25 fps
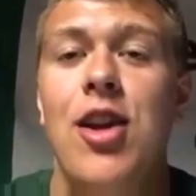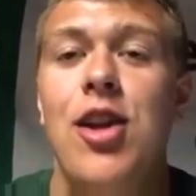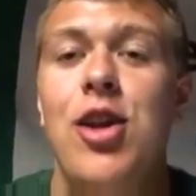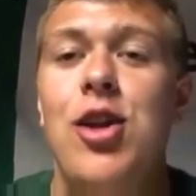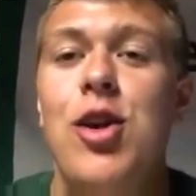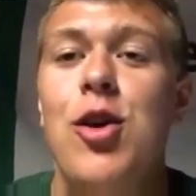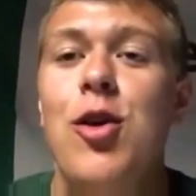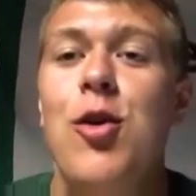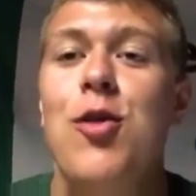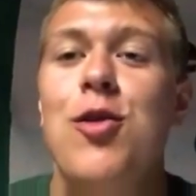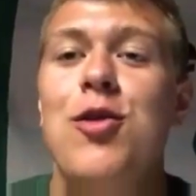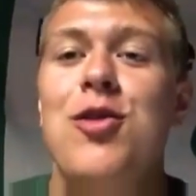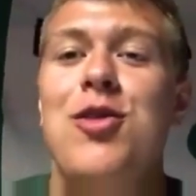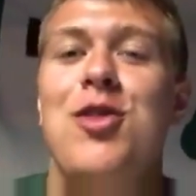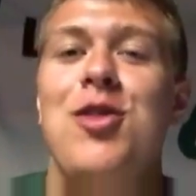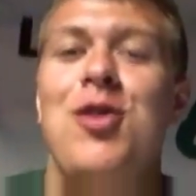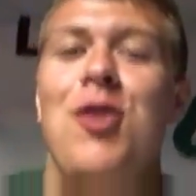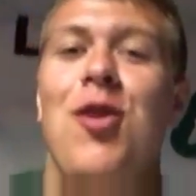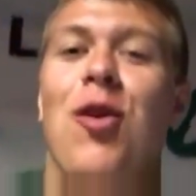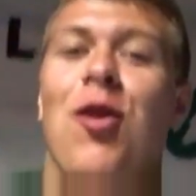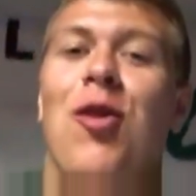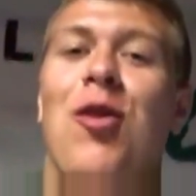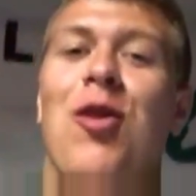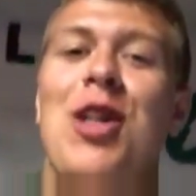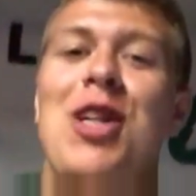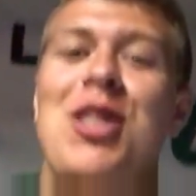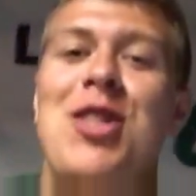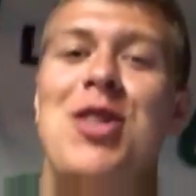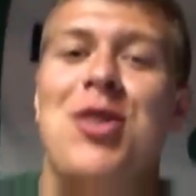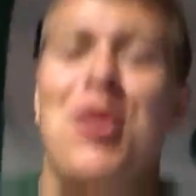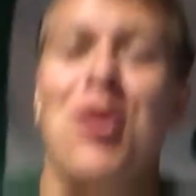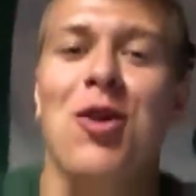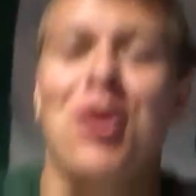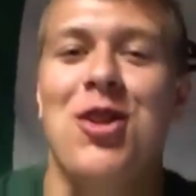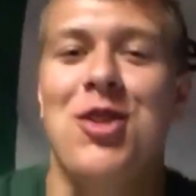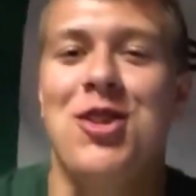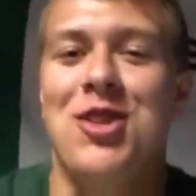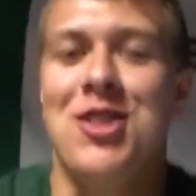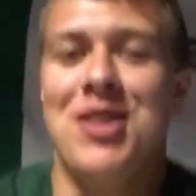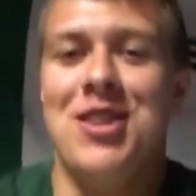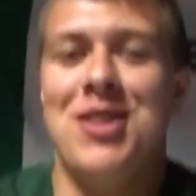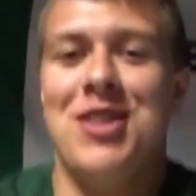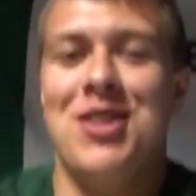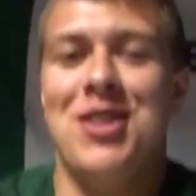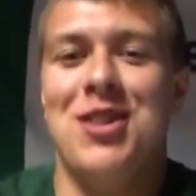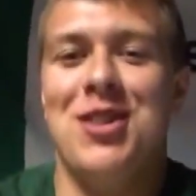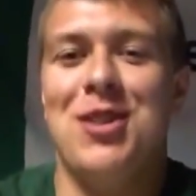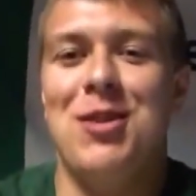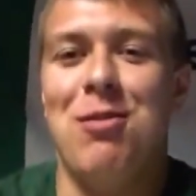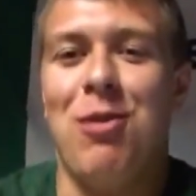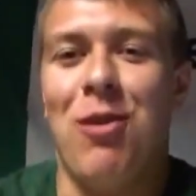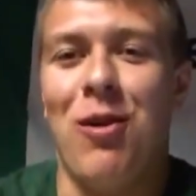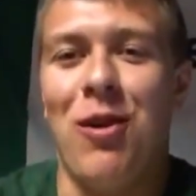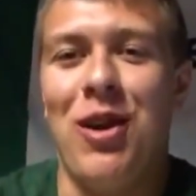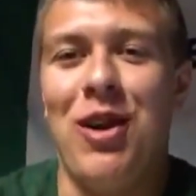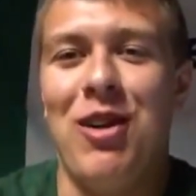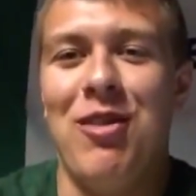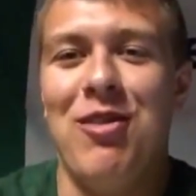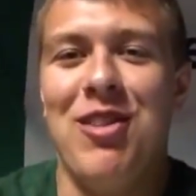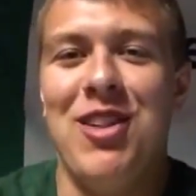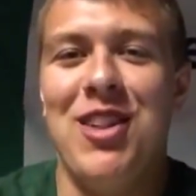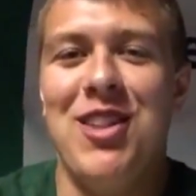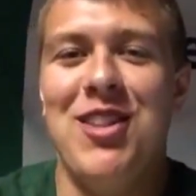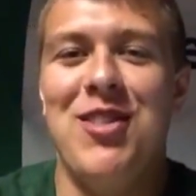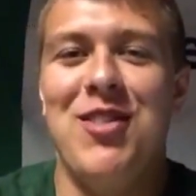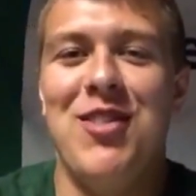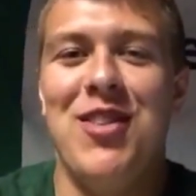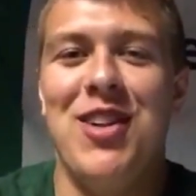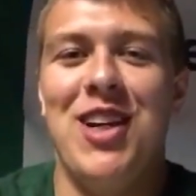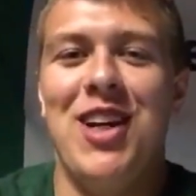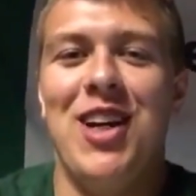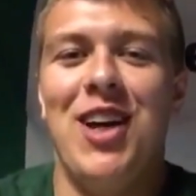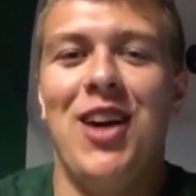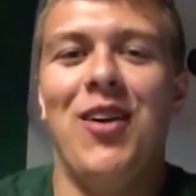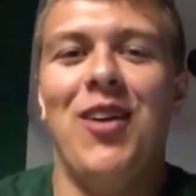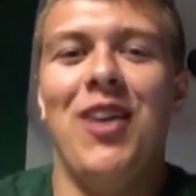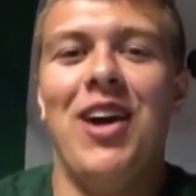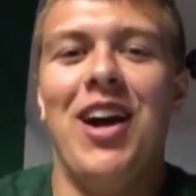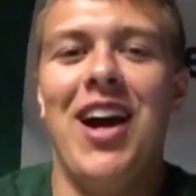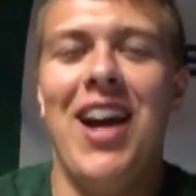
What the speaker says: use your resources is the point of this video,